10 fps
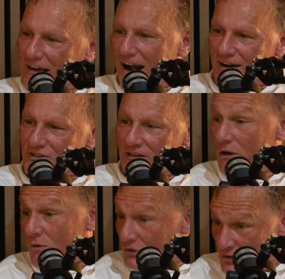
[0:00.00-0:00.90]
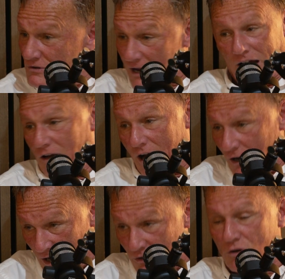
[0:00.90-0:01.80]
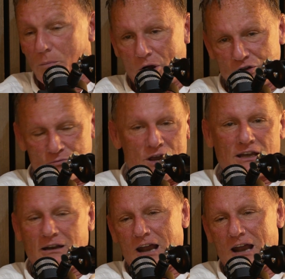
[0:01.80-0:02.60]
dark side. Now, I know the point you're making,